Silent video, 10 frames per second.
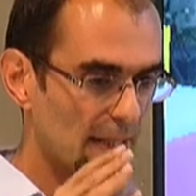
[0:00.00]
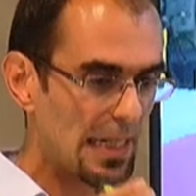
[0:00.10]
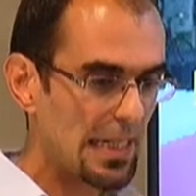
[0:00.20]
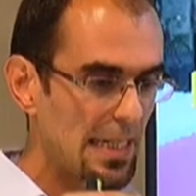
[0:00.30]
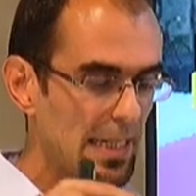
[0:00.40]

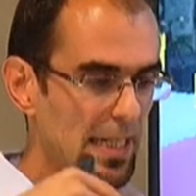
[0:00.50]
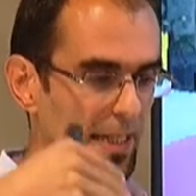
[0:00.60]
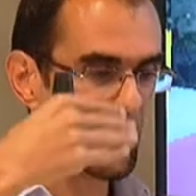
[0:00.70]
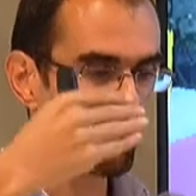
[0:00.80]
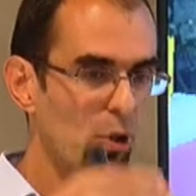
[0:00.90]
clean
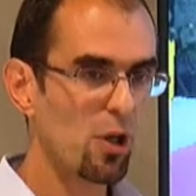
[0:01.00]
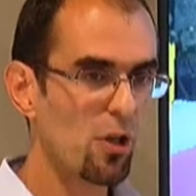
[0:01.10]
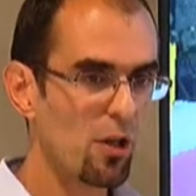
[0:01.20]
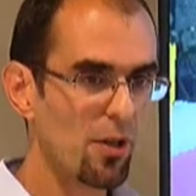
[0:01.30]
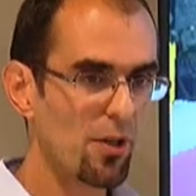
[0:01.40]
and then
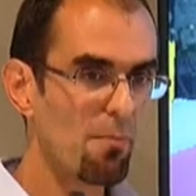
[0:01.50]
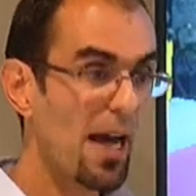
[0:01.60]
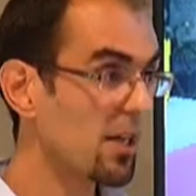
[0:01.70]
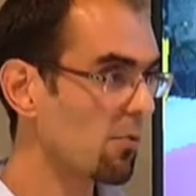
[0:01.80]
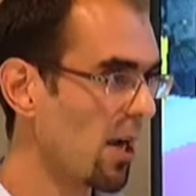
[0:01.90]
blur the
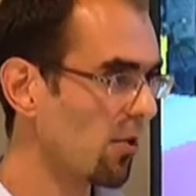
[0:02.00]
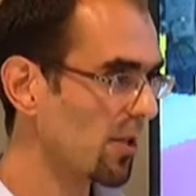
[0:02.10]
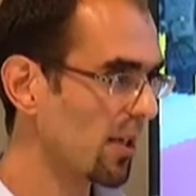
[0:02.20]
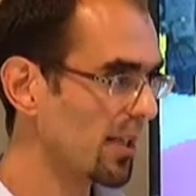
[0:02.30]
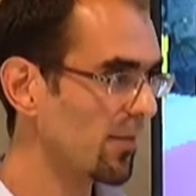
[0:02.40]
background
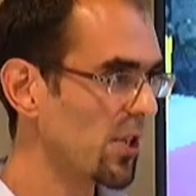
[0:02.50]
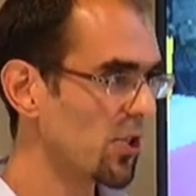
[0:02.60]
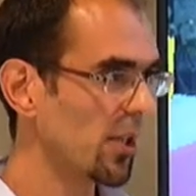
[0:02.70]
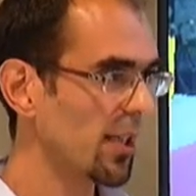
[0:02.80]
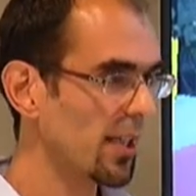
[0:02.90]

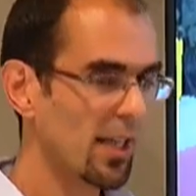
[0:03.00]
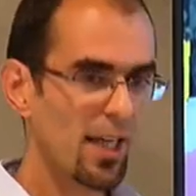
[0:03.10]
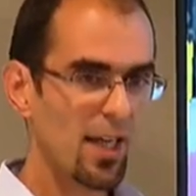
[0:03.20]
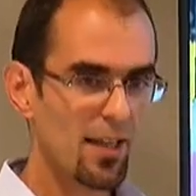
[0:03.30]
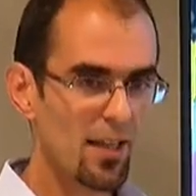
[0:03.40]
artificially,
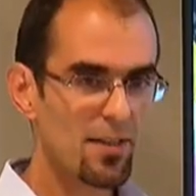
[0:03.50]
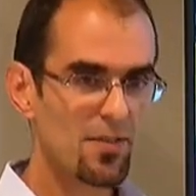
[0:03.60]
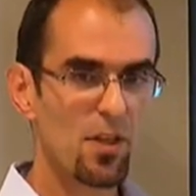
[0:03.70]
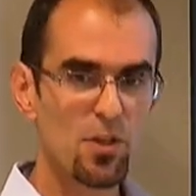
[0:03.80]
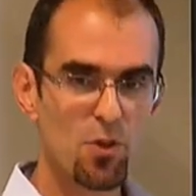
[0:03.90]
and then that
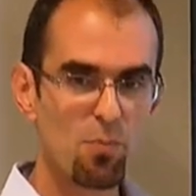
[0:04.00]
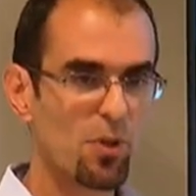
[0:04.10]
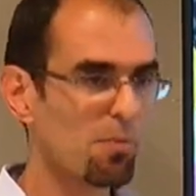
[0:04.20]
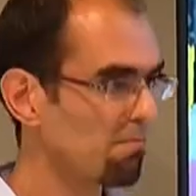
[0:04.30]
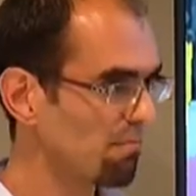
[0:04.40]
gives you a
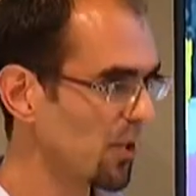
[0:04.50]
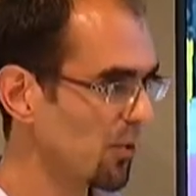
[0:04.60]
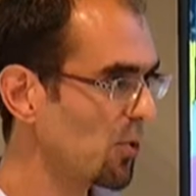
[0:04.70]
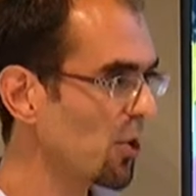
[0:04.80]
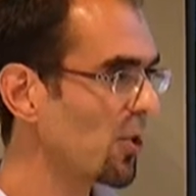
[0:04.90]
super
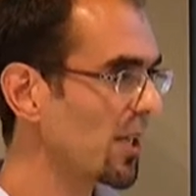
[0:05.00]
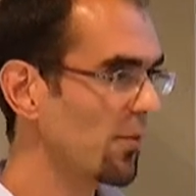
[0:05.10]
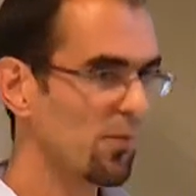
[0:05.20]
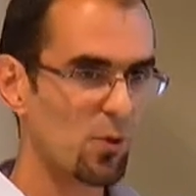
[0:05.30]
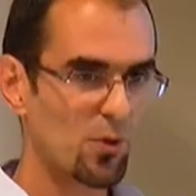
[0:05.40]
good-looking
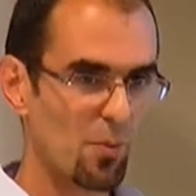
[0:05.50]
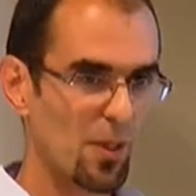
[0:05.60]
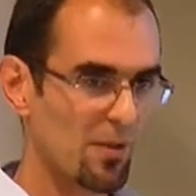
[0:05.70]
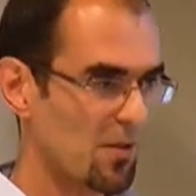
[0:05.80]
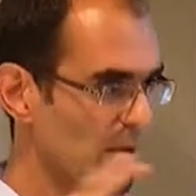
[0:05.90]
photo
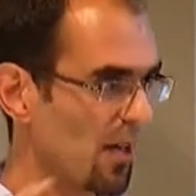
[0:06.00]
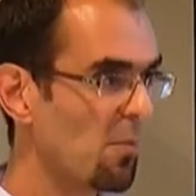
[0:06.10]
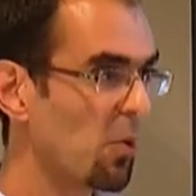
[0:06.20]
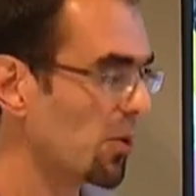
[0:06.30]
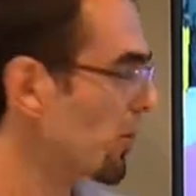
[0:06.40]
because you have a
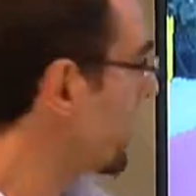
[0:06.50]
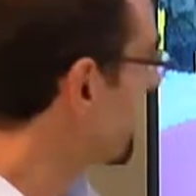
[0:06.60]
portrait,